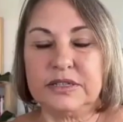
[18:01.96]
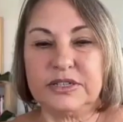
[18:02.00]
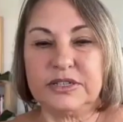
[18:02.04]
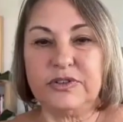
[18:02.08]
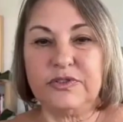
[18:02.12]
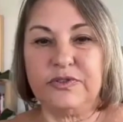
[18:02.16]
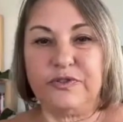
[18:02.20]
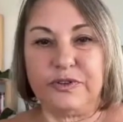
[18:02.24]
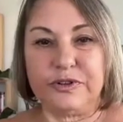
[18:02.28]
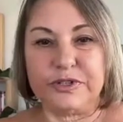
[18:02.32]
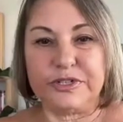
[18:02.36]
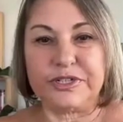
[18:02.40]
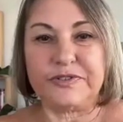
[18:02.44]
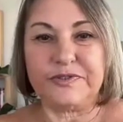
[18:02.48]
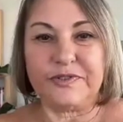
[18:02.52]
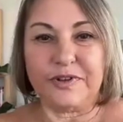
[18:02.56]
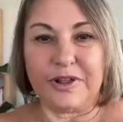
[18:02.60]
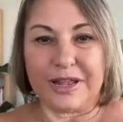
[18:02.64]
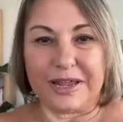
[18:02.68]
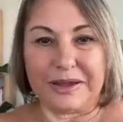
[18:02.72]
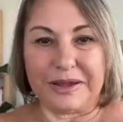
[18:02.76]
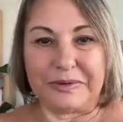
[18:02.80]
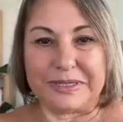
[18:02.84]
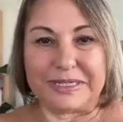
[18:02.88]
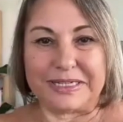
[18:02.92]
first of all,
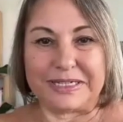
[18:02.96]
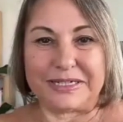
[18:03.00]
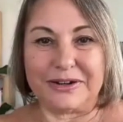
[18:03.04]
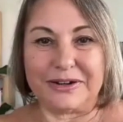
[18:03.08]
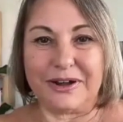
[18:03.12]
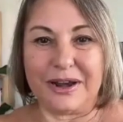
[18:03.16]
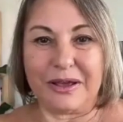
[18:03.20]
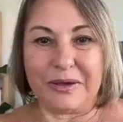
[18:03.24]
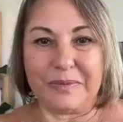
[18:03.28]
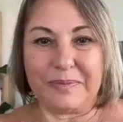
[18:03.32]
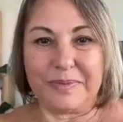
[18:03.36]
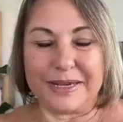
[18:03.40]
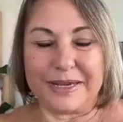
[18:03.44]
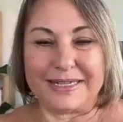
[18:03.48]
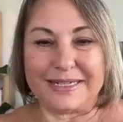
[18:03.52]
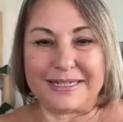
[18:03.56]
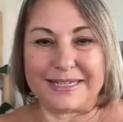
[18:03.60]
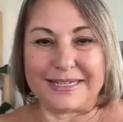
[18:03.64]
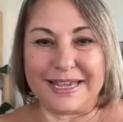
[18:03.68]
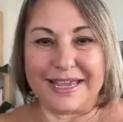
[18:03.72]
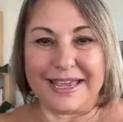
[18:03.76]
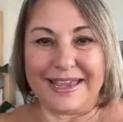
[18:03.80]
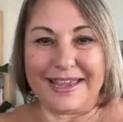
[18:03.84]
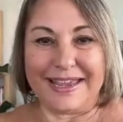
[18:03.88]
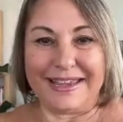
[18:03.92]
I would start out by
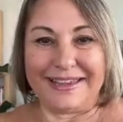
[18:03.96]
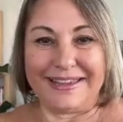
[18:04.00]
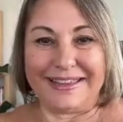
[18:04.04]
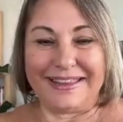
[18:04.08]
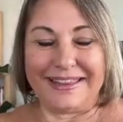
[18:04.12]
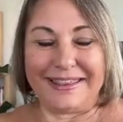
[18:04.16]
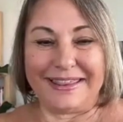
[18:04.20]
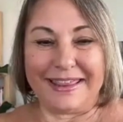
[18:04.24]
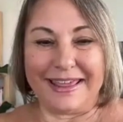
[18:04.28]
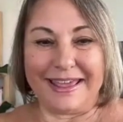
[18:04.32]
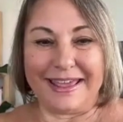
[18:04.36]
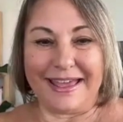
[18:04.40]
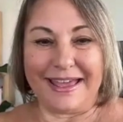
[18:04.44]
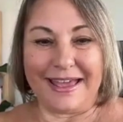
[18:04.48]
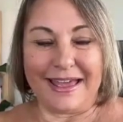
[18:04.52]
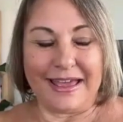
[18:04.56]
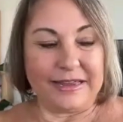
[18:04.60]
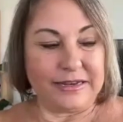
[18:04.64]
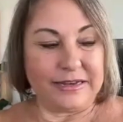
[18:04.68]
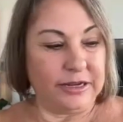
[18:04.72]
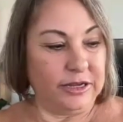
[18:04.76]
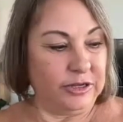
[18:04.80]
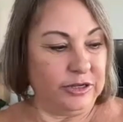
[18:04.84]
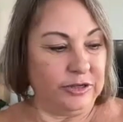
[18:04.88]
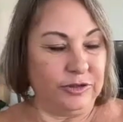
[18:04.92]
saying
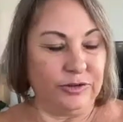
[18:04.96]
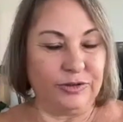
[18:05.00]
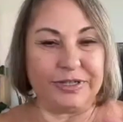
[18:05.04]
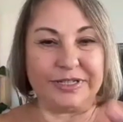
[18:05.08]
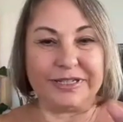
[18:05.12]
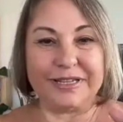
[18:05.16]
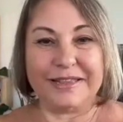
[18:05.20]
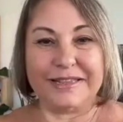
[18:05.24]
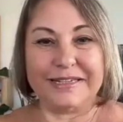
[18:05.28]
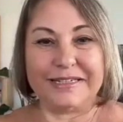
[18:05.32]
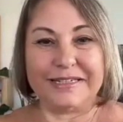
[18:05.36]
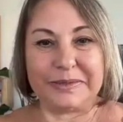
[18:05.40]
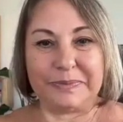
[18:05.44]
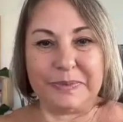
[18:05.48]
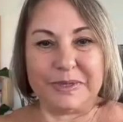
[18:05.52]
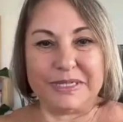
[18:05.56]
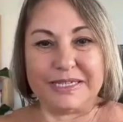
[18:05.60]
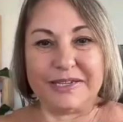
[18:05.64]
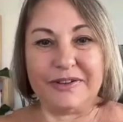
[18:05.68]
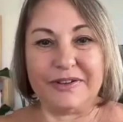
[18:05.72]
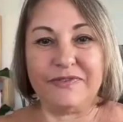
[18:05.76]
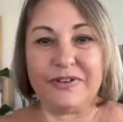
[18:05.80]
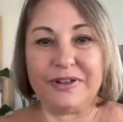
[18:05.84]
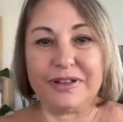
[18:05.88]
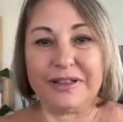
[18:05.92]
that you said this
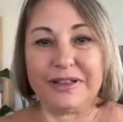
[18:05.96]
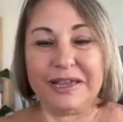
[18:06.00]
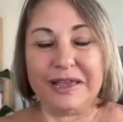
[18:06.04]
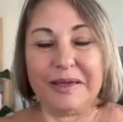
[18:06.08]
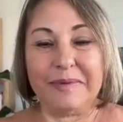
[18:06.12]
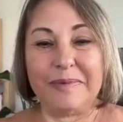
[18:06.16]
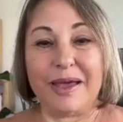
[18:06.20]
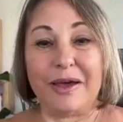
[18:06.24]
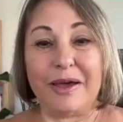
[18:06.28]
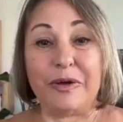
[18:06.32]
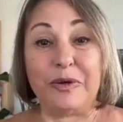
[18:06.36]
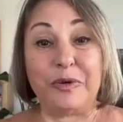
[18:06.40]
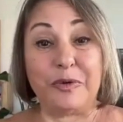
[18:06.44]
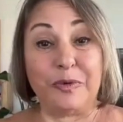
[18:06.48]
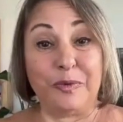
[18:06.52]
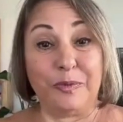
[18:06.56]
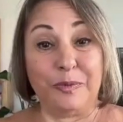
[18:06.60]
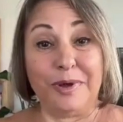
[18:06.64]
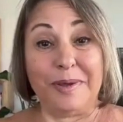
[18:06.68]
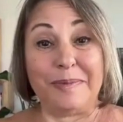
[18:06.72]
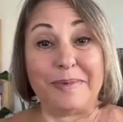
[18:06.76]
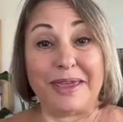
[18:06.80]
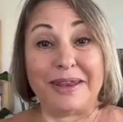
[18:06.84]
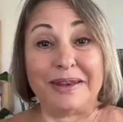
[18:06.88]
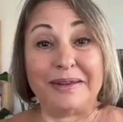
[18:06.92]
specifically about
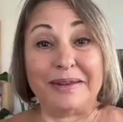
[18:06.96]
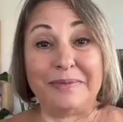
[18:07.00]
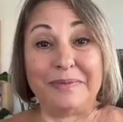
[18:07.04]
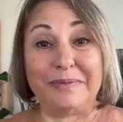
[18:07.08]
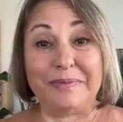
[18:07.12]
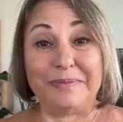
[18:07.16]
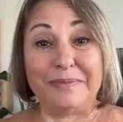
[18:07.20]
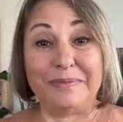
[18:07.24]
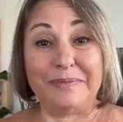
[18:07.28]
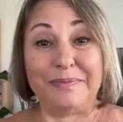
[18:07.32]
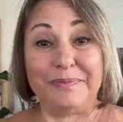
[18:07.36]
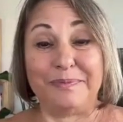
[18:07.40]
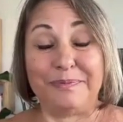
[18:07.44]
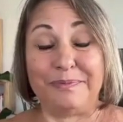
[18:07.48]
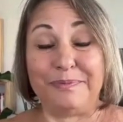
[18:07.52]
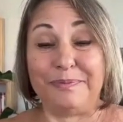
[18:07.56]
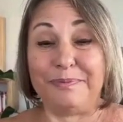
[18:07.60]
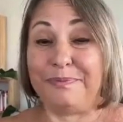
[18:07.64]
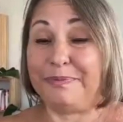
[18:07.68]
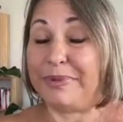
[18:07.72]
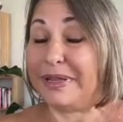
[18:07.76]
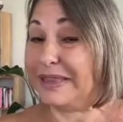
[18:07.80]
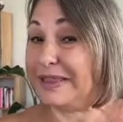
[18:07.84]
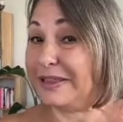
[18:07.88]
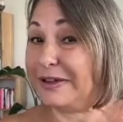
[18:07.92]
women,
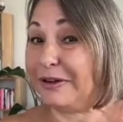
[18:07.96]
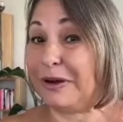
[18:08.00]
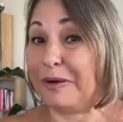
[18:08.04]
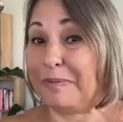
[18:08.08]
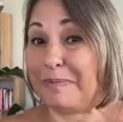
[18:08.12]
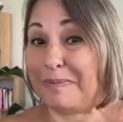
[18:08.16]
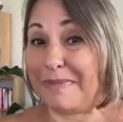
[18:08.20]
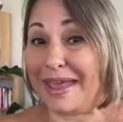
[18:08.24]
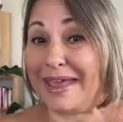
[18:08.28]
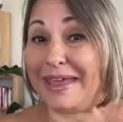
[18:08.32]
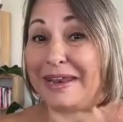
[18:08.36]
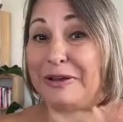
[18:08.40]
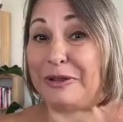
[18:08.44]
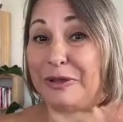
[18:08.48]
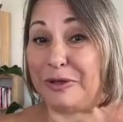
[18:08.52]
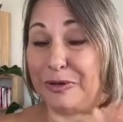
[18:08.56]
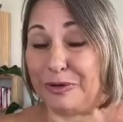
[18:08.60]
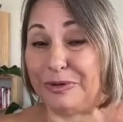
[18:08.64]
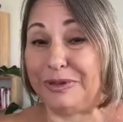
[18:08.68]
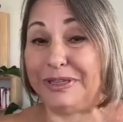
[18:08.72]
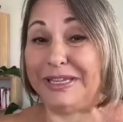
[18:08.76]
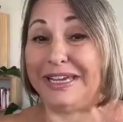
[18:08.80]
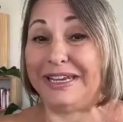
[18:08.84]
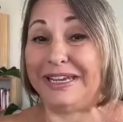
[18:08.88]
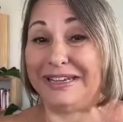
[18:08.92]
but there are men who
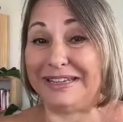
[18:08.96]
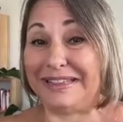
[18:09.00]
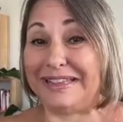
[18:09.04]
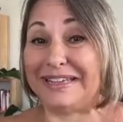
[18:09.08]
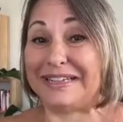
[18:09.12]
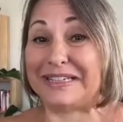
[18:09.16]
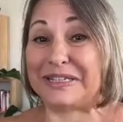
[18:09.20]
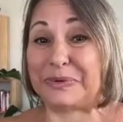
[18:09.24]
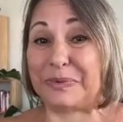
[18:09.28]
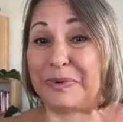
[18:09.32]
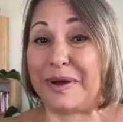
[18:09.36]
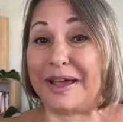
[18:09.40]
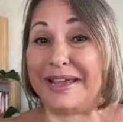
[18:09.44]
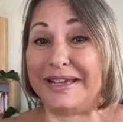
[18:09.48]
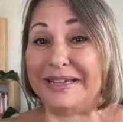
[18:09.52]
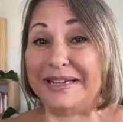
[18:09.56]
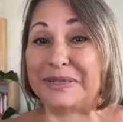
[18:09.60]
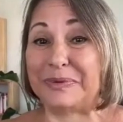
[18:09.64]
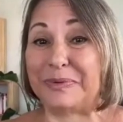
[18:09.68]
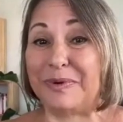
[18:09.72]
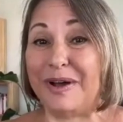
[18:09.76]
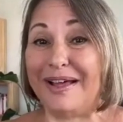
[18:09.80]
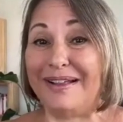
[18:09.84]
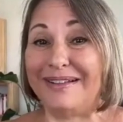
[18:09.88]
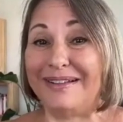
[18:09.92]
lead in this way as
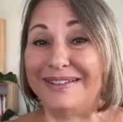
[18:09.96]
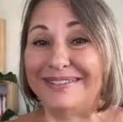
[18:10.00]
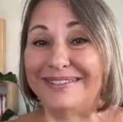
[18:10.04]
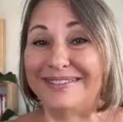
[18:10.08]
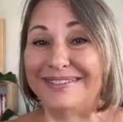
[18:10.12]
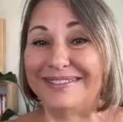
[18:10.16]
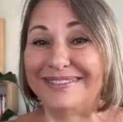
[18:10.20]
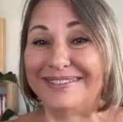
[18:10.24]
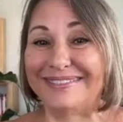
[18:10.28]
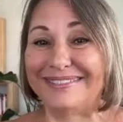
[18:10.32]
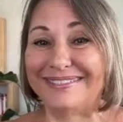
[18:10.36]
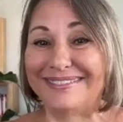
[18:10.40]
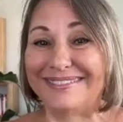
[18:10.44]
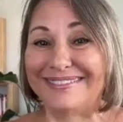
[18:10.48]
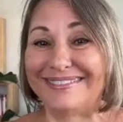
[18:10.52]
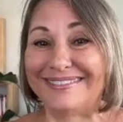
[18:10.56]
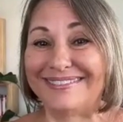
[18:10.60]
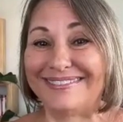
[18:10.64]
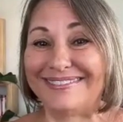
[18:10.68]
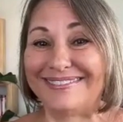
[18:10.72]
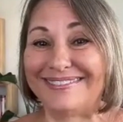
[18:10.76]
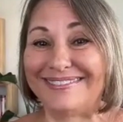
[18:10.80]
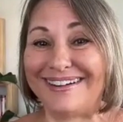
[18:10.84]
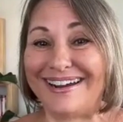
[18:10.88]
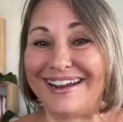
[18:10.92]
well,
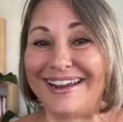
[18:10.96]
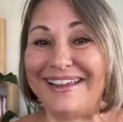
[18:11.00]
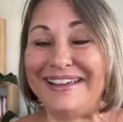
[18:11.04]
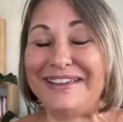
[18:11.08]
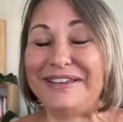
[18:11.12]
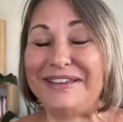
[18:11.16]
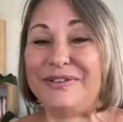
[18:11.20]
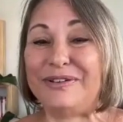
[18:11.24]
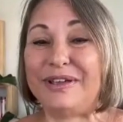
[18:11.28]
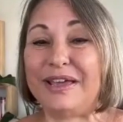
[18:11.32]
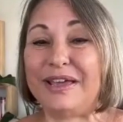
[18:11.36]
right? You get a